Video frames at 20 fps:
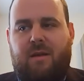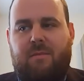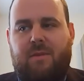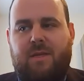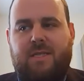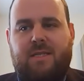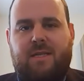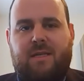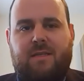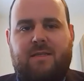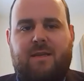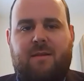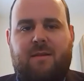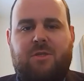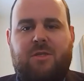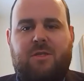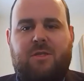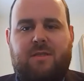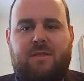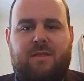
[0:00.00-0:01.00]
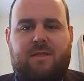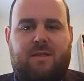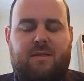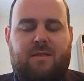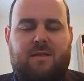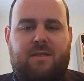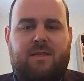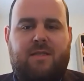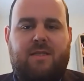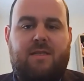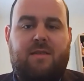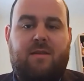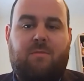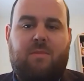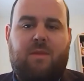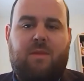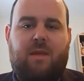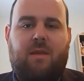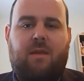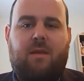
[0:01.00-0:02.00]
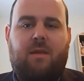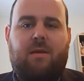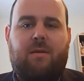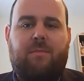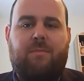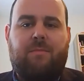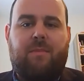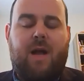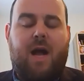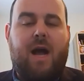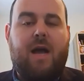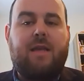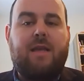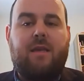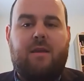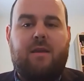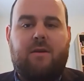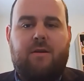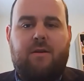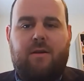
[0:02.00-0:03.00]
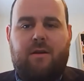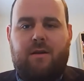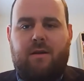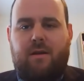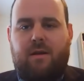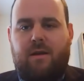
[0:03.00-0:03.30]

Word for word: misconceptions, and this is something um, I hear,